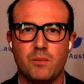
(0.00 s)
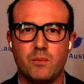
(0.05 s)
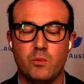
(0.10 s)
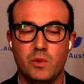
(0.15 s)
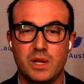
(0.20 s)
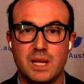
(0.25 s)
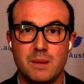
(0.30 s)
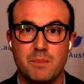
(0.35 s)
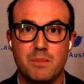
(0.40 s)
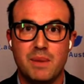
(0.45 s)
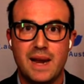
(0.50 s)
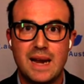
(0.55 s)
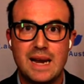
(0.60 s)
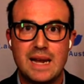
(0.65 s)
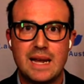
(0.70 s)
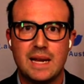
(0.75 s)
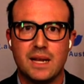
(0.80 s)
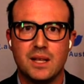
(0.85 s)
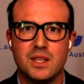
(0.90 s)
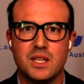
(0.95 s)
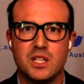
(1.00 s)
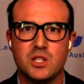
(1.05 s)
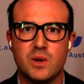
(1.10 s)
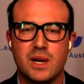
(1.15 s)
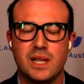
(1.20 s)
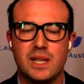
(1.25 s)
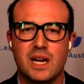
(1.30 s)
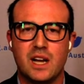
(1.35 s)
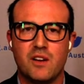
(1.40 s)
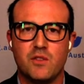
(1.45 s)
really begging the
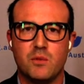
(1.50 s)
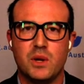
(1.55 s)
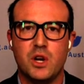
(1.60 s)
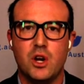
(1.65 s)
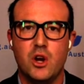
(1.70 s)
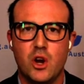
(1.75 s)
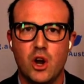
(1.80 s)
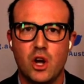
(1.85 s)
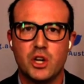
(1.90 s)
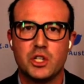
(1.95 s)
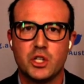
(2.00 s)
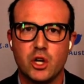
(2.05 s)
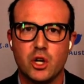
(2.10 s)
Israeli government not to